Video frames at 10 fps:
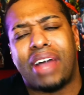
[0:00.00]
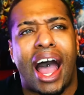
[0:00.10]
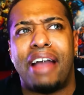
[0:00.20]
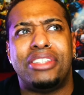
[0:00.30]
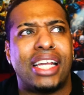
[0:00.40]

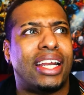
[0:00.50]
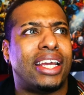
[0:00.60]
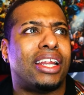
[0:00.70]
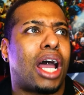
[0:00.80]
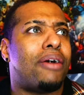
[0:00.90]
I've
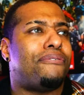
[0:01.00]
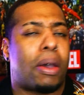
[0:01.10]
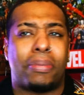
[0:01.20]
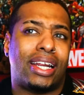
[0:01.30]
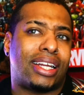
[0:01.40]
dated
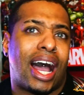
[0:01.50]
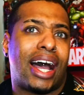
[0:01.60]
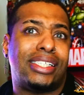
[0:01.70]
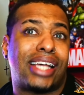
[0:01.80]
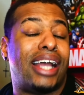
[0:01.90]
feminine
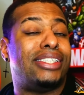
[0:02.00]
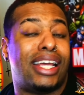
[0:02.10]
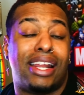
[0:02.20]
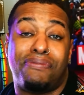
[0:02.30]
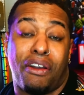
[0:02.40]
guys, I
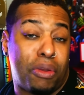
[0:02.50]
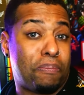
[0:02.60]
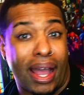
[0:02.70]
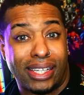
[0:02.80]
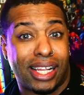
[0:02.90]
dated very
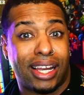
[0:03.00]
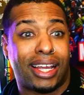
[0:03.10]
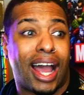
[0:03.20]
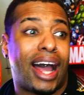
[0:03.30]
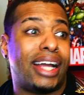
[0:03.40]

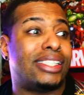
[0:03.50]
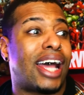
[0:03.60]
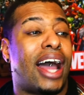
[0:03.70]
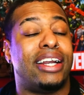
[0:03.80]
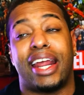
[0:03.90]
masculine guys,
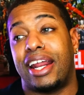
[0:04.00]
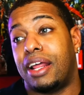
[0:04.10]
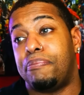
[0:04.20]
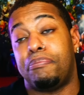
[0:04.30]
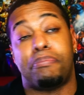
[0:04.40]
I
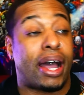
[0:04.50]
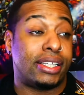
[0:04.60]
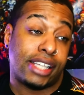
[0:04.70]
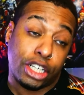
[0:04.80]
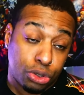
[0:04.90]
dated
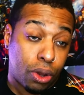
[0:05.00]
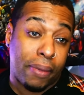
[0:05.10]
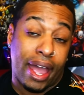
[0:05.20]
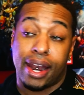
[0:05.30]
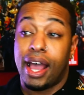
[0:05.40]
bisexual
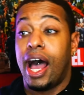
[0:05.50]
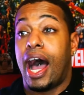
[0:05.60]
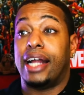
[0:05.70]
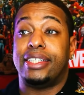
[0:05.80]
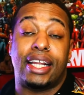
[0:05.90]
men, I